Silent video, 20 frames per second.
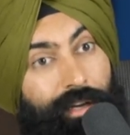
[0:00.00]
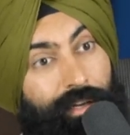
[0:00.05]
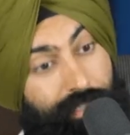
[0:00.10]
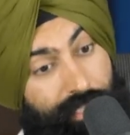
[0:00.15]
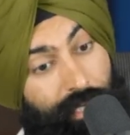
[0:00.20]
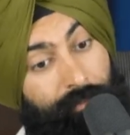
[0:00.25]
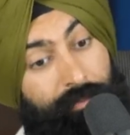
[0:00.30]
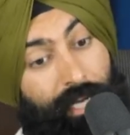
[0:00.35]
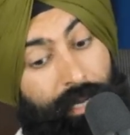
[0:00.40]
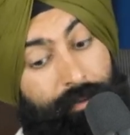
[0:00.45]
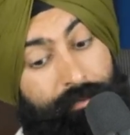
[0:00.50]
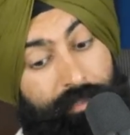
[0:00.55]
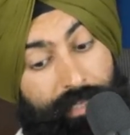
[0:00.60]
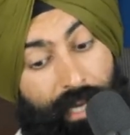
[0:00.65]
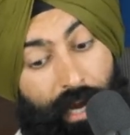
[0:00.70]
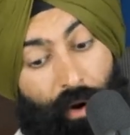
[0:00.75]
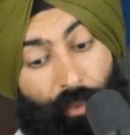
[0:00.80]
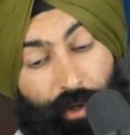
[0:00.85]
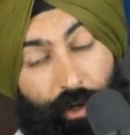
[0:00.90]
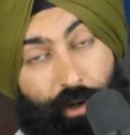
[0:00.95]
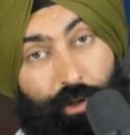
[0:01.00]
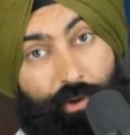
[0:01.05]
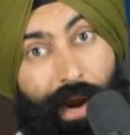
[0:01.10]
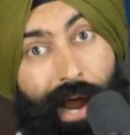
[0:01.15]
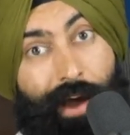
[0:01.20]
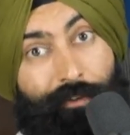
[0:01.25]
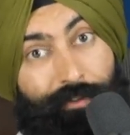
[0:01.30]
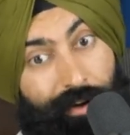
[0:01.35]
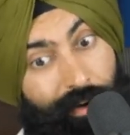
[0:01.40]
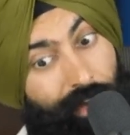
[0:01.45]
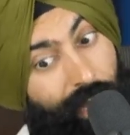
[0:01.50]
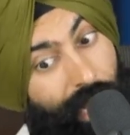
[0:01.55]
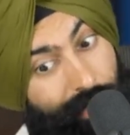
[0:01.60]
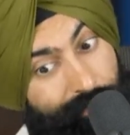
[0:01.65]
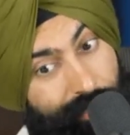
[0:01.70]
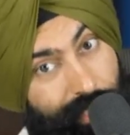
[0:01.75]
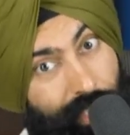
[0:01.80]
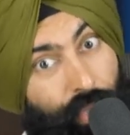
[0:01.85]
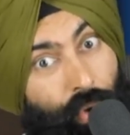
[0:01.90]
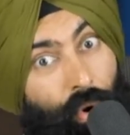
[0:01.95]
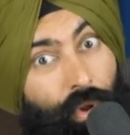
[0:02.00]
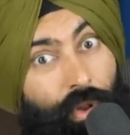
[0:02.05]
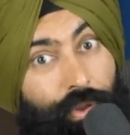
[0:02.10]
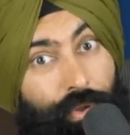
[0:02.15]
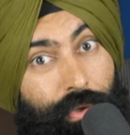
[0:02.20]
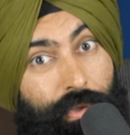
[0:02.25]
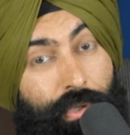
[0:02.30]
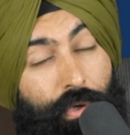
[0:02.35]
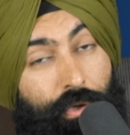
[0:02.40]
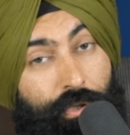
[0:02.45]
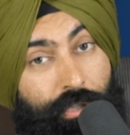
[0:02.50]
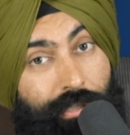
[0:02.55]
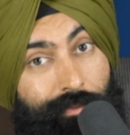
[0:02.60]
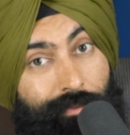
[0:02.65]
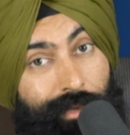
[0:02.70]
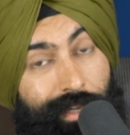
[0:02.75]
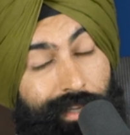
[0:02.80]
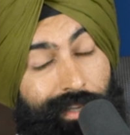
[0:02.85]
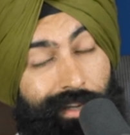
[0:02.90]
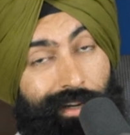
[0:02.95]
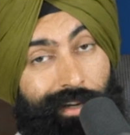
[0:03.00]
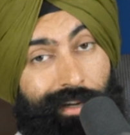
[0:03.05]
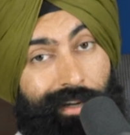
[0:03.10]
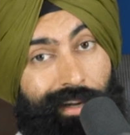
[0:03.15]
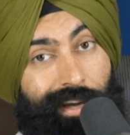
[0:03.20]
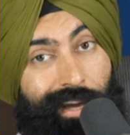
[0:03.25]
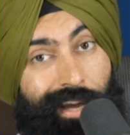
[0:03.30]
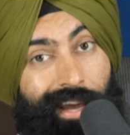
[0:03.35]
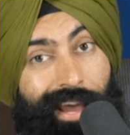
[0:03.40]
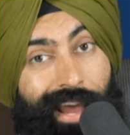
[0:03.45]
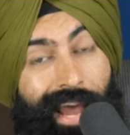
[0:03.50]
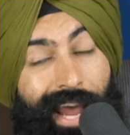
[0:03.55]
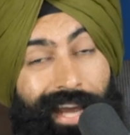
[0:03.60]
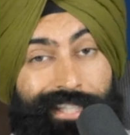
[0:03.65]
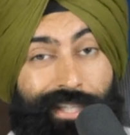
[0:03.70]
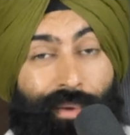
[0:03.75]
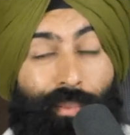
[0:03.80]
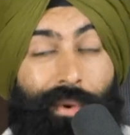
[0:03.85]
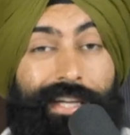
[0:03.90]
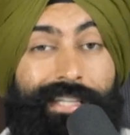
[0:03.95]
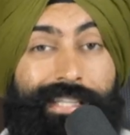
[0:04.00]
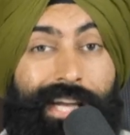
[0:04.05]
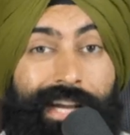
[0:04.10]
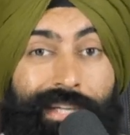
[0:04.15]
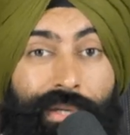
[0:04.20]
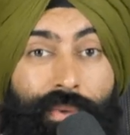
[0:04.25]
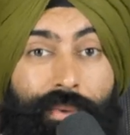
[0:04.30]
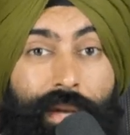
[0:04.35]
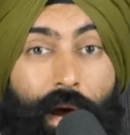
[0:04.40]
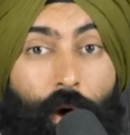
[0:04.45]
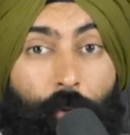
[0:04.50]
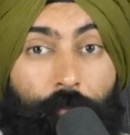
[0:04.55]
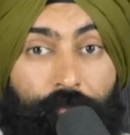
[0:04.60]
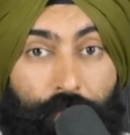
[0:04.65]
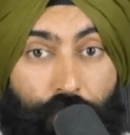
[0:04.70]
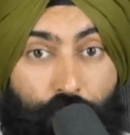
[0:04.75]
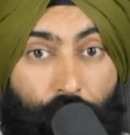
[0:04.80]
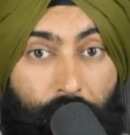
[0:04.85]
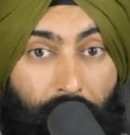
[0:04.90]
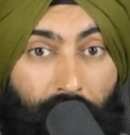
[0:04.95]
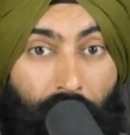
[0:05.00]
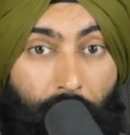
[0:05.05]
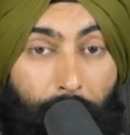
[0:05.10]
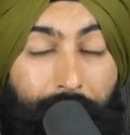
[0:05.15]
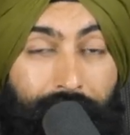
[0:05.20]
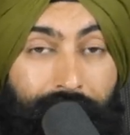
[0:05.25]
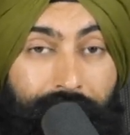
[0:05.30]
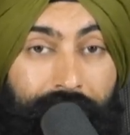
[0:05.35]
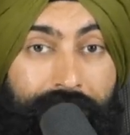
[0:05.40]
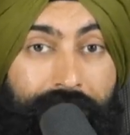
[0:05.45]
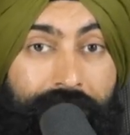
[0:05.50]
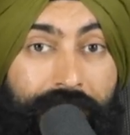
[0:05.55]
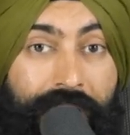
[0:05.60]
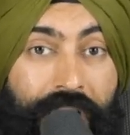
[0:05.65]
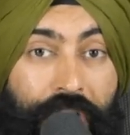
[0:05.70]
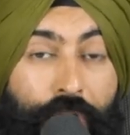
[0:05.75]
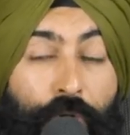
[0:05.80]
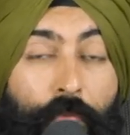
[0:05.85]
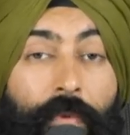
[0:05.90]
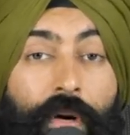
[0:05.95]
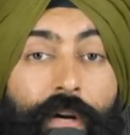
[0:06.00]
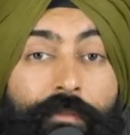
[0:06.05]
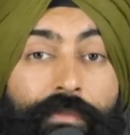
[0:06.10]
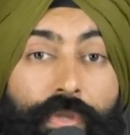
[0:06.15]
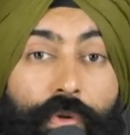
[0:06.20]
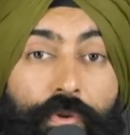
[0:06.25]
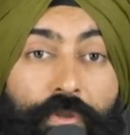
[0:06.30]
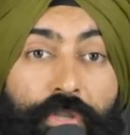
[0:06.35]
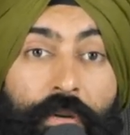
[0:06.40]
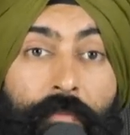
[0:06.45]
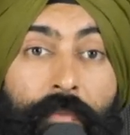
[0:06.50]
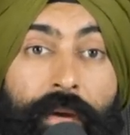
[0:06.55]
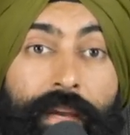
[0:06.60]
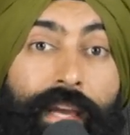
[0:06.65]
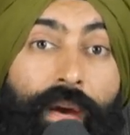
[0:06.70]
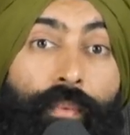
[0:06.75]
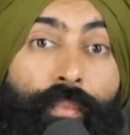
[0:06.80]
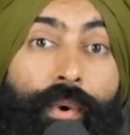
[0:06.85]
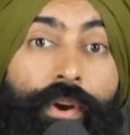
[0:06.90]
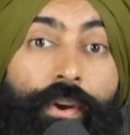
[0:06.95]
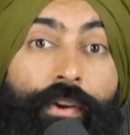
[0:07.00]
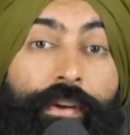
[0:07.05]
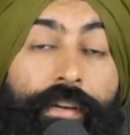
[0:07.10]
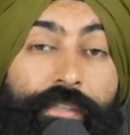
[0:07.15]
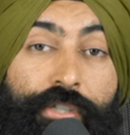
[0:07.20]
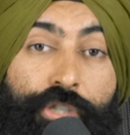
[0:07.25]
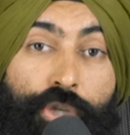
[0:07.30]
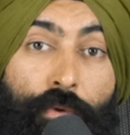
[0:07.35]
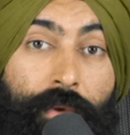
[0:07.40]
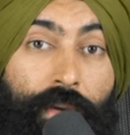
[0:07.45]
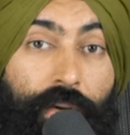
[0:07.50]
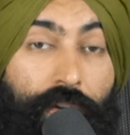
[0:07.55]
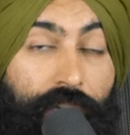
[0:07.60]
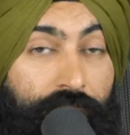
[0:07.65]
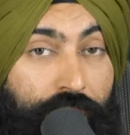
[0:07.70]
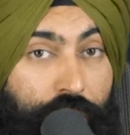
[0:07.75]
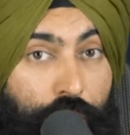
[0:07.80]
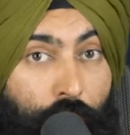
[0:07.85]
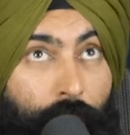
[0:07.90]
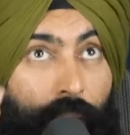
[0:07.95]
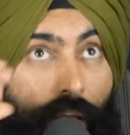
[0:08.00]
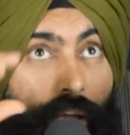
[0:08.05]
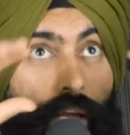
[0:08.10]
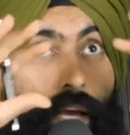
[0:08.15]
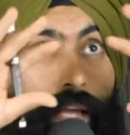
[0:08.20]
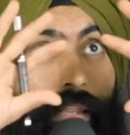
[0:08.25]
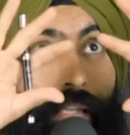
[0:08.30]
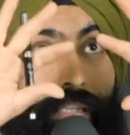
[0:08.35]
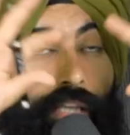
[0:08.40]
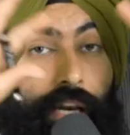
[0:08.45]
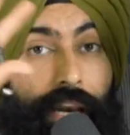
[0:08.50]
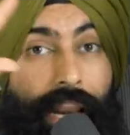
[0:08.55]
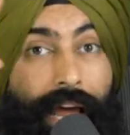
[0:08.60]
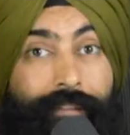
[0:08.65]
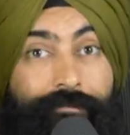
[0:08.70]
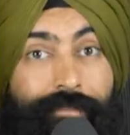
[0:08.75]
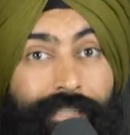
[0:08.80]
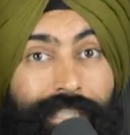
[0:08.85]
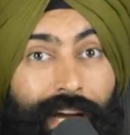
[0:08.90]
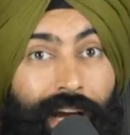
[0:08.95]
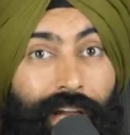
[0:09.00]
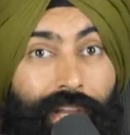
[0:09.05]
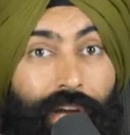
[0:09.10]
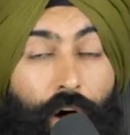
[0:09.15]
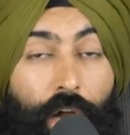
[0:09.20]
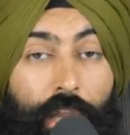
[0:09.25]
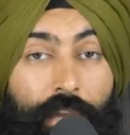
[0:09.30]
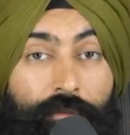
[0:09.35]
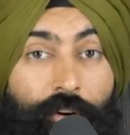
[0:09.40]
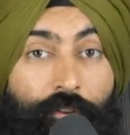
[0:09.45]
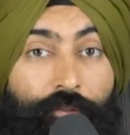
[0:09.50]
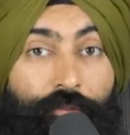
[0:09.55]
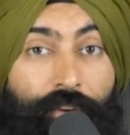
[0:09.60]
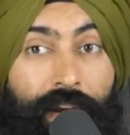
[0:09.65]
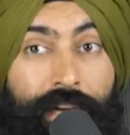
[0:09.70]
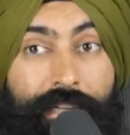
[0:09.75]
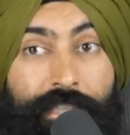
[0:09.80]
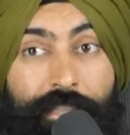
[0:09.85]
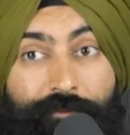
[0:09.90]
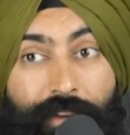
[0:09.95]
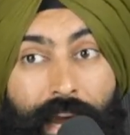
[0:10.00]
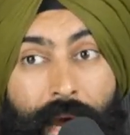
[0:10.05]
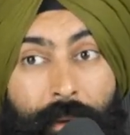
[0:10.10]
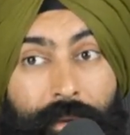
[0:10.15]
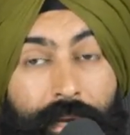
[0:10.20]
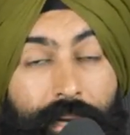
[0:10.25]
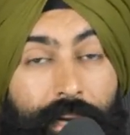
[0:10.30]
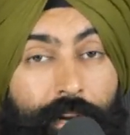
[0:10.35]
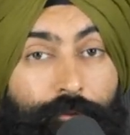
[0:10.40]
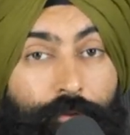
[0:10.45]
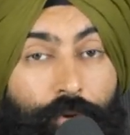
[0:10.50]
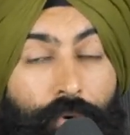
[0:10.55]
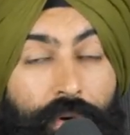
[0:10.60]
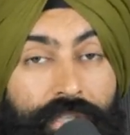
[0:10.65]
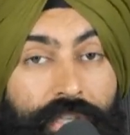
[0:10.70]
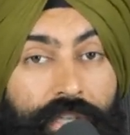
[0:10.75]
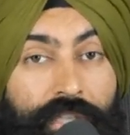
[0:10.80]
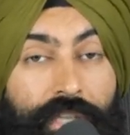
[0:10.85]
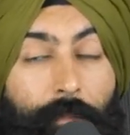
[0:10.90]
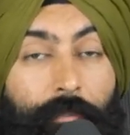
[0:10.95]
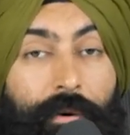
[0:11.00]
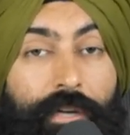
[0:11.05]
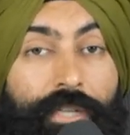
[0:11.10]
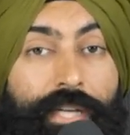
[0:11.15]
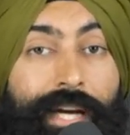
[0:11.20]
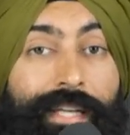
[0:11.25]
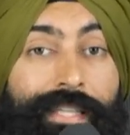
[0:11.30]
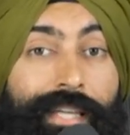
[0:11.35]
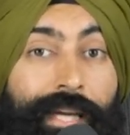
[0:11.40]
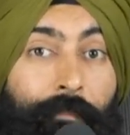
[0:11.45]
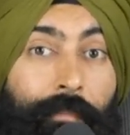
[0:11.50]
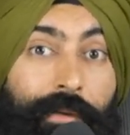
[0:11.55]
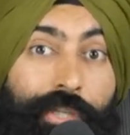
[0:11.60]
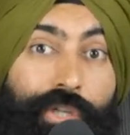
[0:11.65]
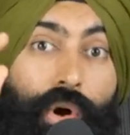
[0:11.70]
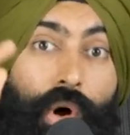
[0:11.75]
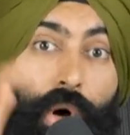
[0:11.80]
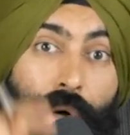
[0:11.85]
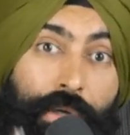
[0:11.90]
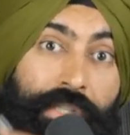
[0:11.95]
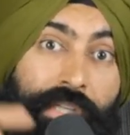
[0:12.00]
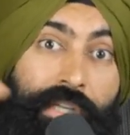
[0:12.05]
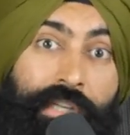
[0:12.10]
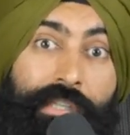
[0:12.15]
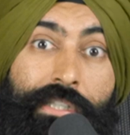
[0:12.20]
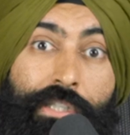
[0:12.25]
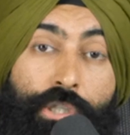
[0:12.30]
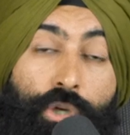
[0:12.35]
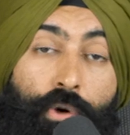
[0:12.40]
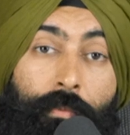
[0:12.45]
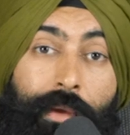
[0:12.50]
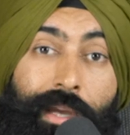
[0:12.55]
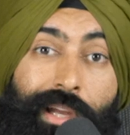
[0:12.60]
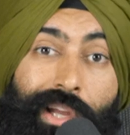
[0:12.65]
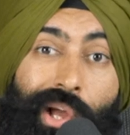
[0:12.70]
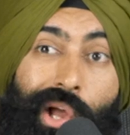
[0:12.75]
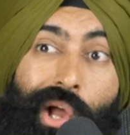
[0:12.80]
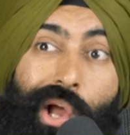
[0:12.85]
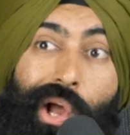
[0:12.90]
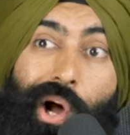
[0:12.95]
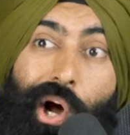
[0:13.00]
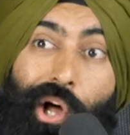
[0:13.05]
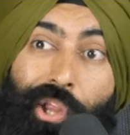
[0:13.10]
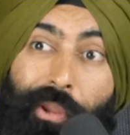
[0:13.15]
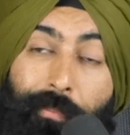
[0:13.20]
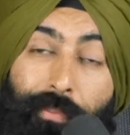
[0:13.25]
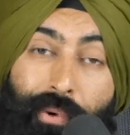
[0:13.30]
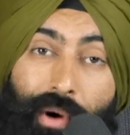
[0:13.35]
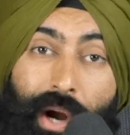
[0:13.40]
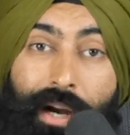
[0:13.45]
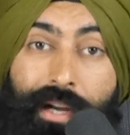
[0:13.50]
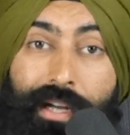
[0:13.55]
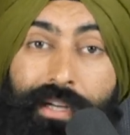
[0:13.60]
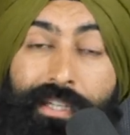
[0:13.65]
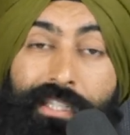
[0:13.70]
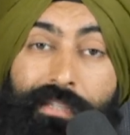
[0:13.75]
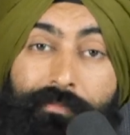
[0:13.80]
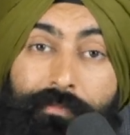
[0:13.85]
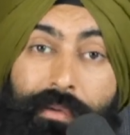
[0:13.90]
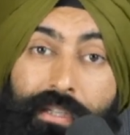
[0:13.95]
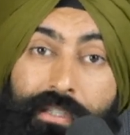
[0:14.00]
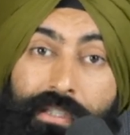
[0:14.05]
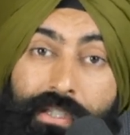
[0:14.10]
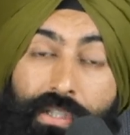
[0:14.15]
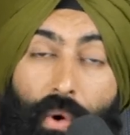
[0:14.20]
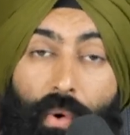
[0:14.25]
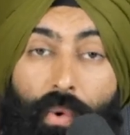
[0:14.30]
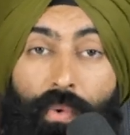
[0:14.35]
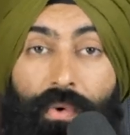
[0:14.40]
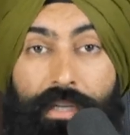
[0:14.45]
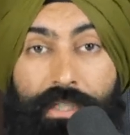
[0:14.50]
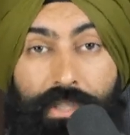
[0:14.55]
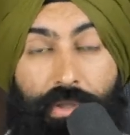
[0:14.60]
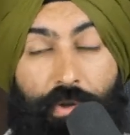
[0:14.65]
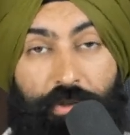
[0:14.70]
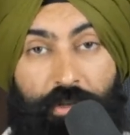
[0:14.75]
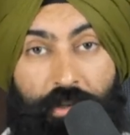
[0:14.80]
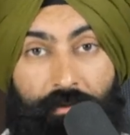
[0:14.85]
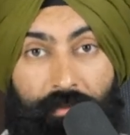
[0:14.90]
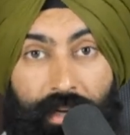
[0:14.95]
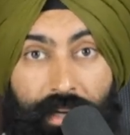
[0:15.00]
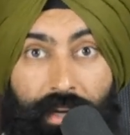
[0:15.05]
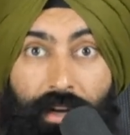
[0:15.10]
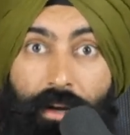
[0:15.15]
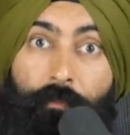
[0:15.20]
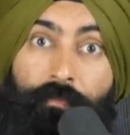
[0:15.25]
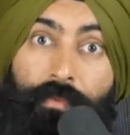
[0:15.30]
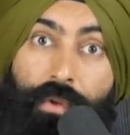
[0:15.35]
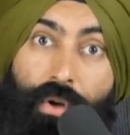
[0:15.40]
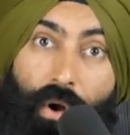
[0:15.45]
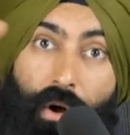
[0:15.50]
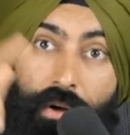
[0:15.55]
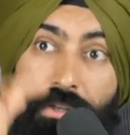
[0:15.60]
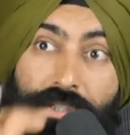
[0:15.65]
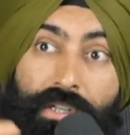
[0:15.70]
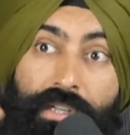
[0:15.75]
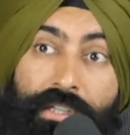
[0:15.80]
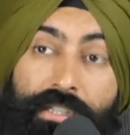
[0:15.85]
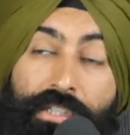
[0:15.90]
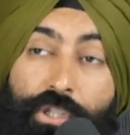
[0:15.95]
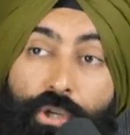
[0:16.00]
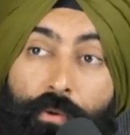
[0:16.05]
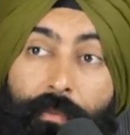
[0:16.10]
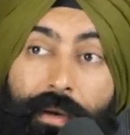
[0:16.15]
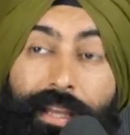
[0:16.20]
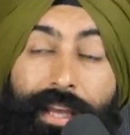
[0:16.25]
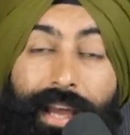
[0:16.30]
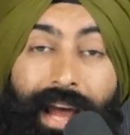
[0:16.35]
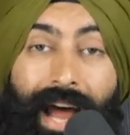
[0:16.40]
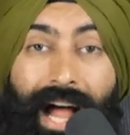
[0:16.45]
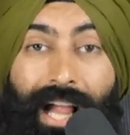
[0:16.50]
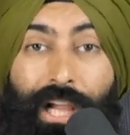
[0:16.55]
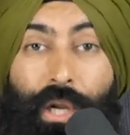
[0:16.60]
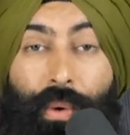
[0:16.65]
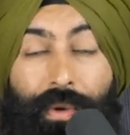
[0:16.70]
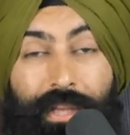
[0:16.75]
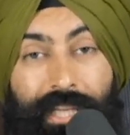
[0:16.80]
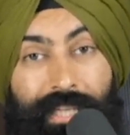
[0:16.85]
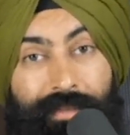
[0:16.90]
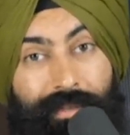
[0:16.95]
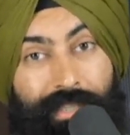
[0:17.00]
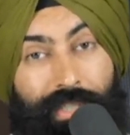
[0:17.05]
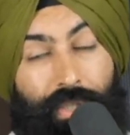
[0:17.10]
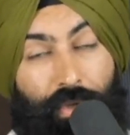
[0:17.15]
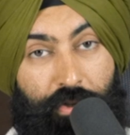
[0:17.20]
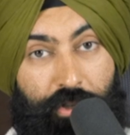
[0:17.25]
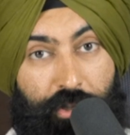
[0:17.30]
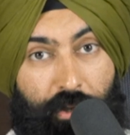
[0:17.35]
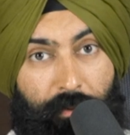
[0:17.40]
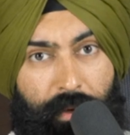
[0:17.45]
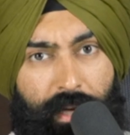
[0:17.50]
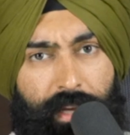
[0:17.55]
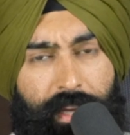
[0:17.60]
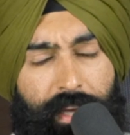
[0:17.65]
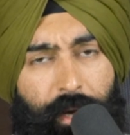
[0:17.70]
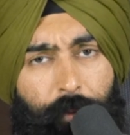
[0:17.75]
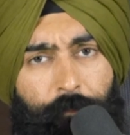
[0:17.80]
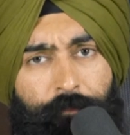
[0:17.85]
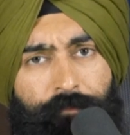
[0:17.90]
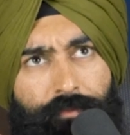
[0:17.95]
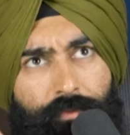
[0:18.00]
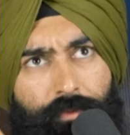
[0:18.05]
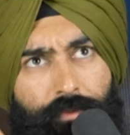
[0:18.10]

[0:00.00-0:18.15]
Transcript: Sometimes now when you're driving, I'm scrolling through social media. And so what does that do now? You become a consumer of social media. What are you consuming? You're consuming this lifestyle that all of your friends, family, and influencers are projecting, but you're also consuming all the products being sold on social media. You're also consuming the algorithms on social media.